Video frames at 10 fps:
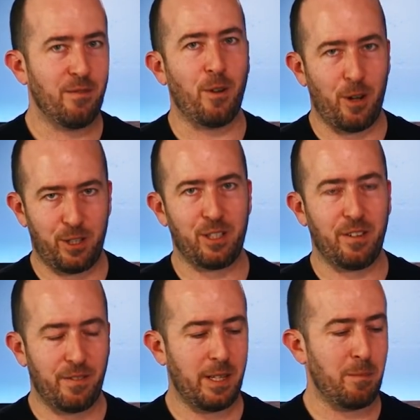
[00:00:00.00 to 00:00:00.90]

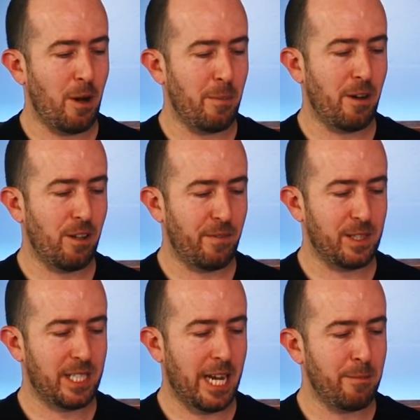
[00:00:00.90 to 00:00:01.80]
version of the mobile
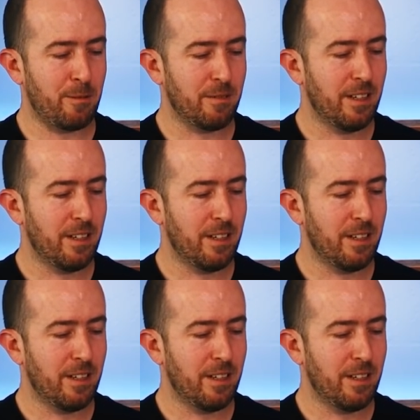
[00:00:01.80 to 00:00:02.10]
office table.